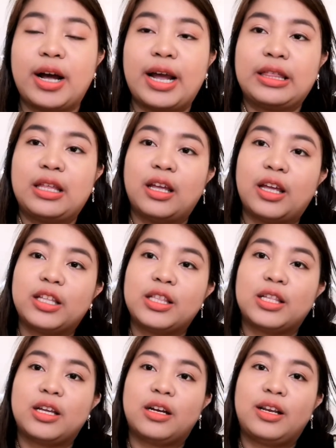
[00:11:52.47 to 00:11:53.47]
I think
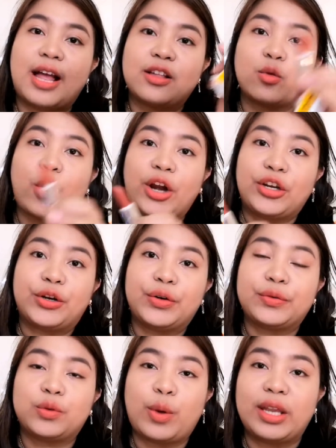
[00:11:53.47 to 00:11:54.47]
it's the last
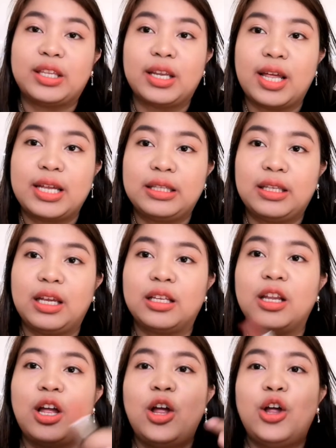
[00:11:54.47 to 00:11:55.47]
quarter of
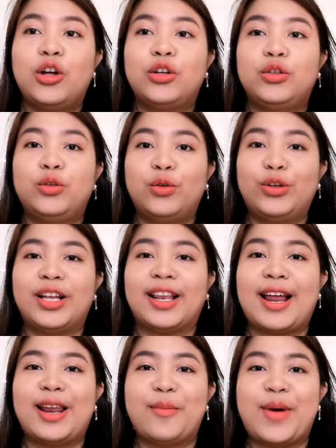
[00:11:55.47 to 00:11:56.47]
2019, doon
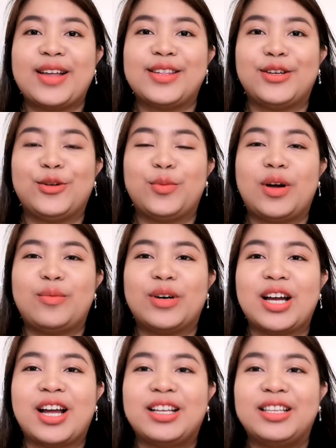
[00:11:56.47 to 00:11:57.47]
naglalabasan yung mga
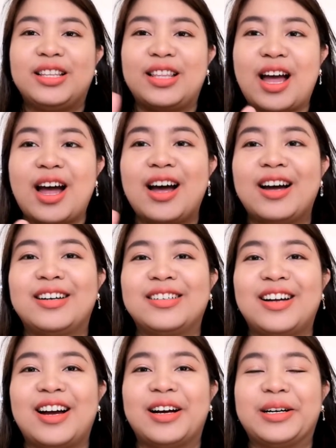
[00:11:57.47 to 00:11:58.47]

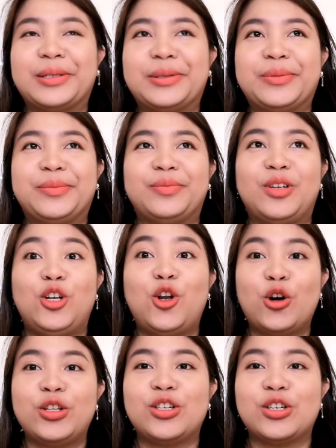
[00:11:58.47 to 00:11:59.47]
magagandang
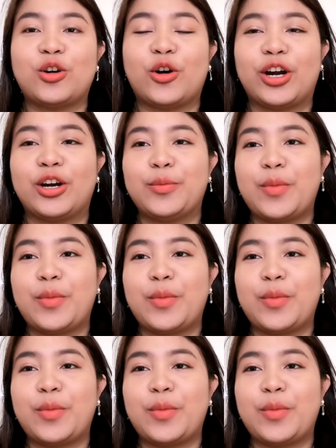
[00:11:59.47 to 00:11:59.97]
launch or